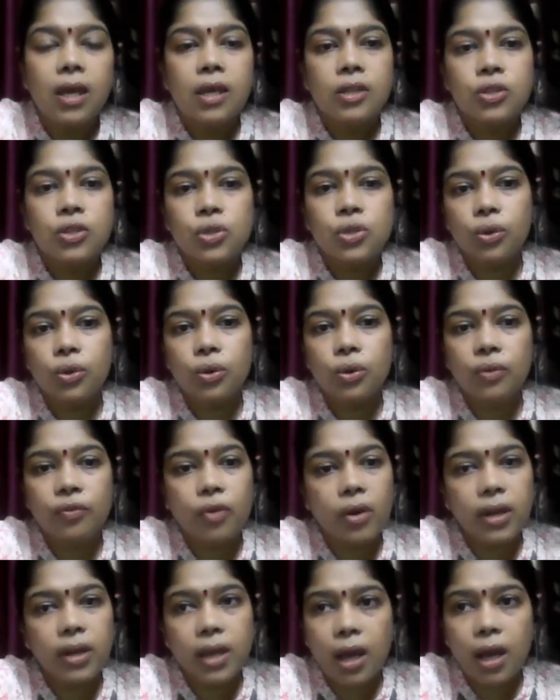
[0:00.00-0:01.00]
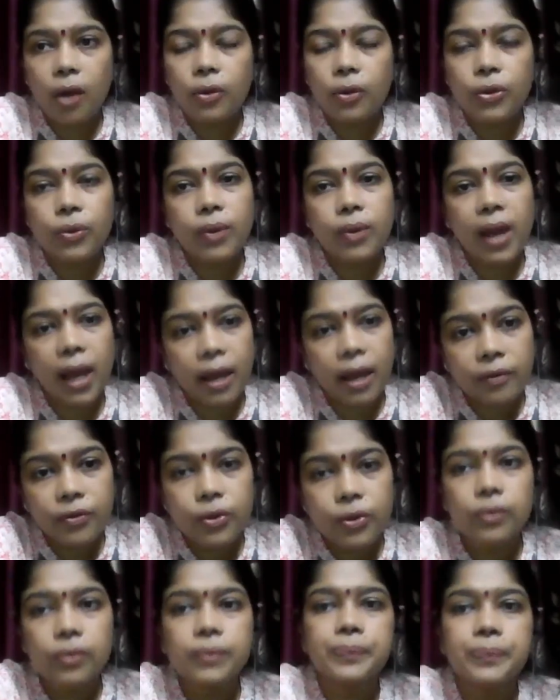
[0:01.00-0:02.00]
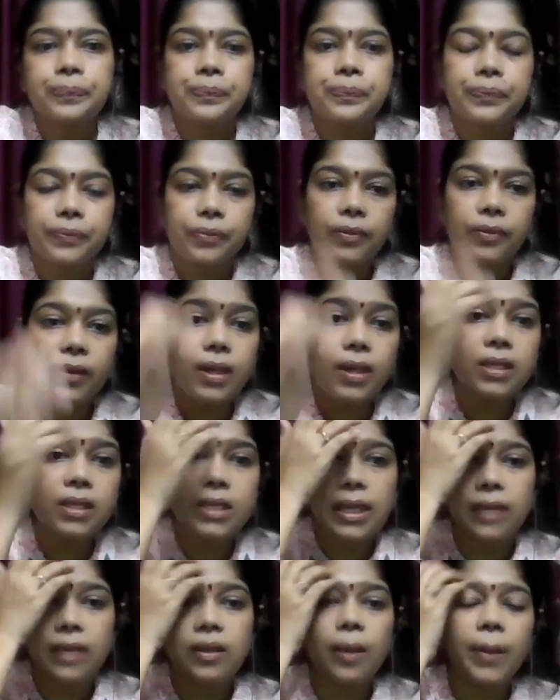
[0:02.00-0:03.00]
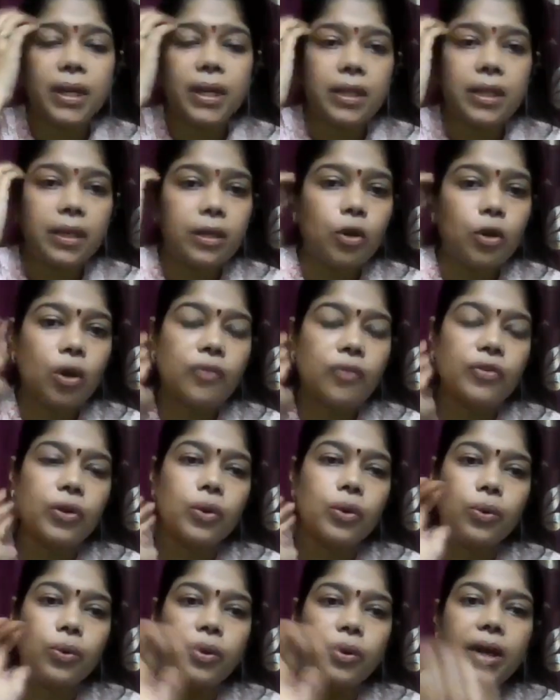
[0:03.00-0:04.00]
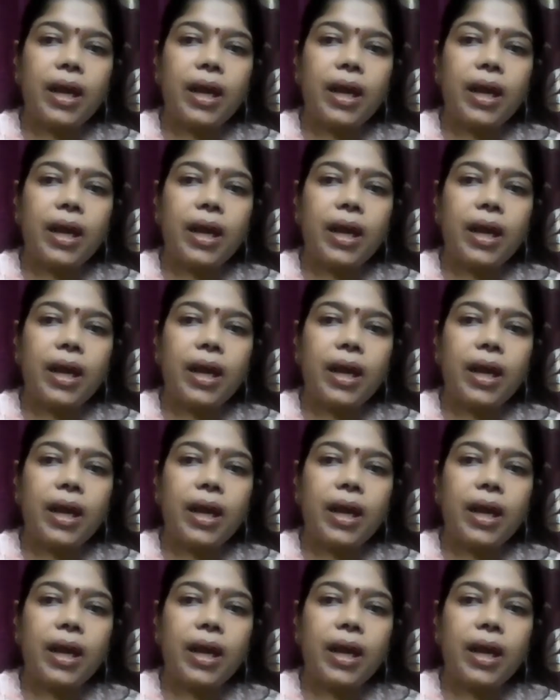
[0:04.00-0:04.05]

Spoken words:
So for now, you have to take the material of your own.